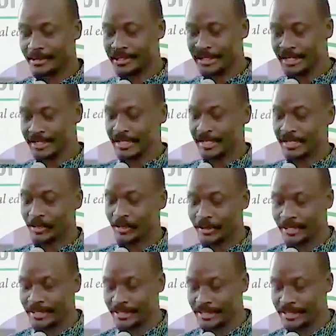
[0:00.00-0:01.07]
uh, those sticks
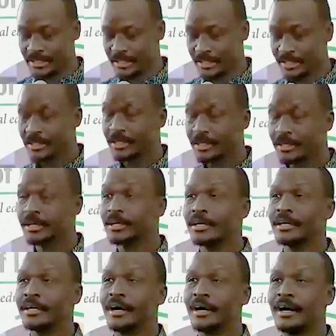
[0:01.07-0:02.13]
at the audience
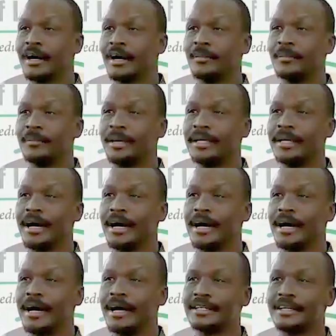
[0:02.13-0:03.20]

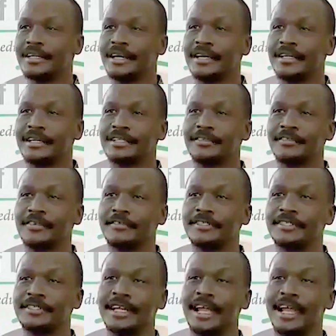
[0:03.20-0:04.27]
um, and, and say that if
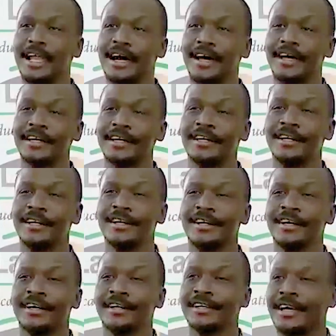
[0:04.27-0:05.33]
I've said a lie,
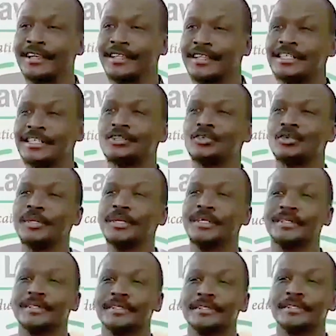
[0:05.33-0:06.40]
return the stick to me.